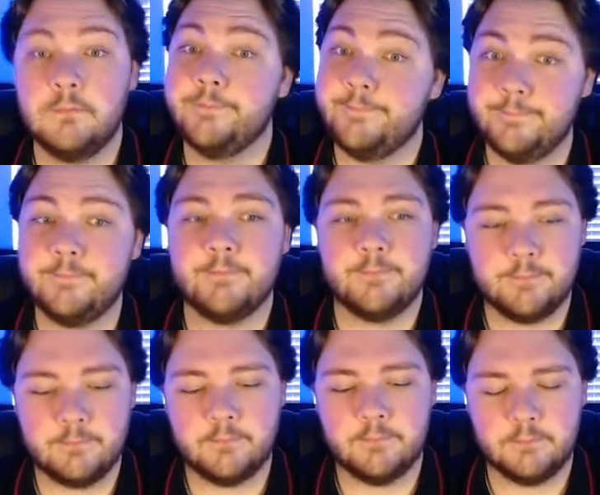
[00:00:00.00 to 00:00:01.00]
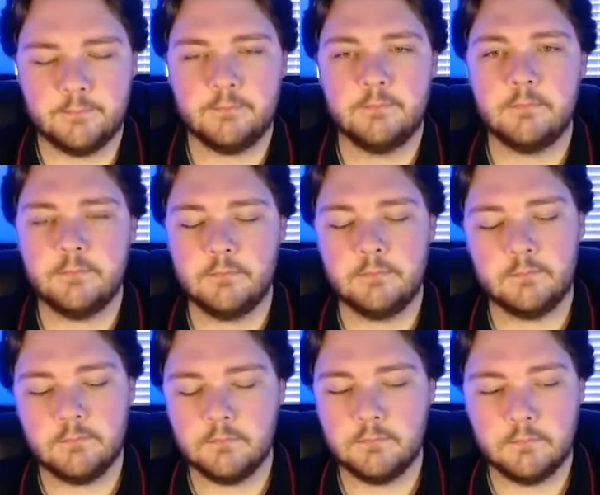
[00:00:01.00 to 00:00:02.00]

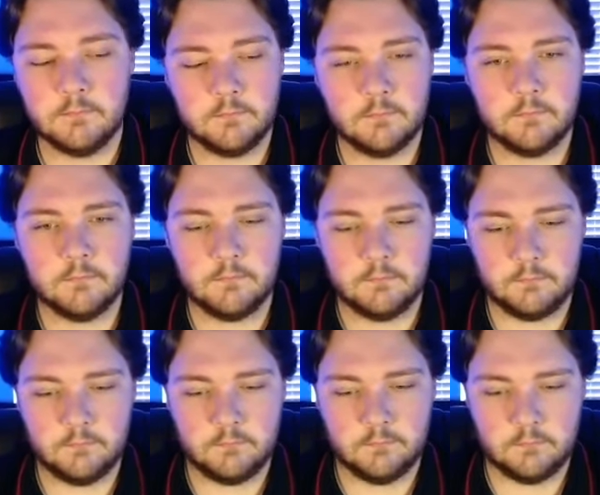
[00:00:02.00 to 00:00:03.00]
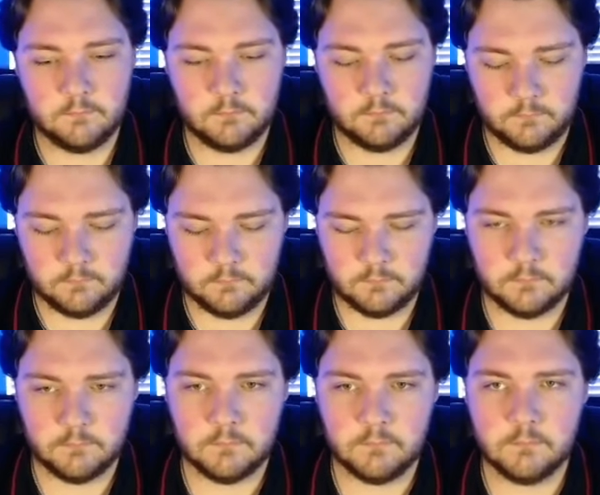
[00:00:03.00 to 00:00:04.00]

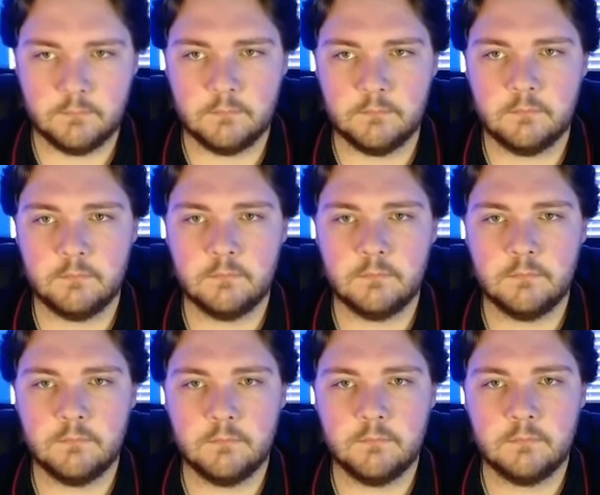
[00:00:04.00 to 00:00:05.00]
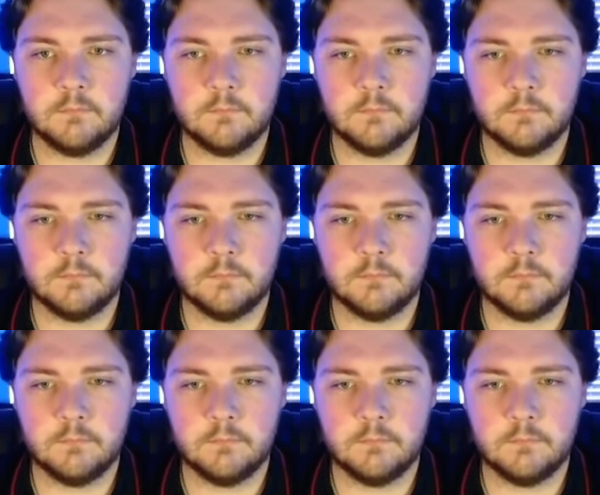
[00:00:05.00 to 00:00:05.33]
No words are spoken by the person on screen.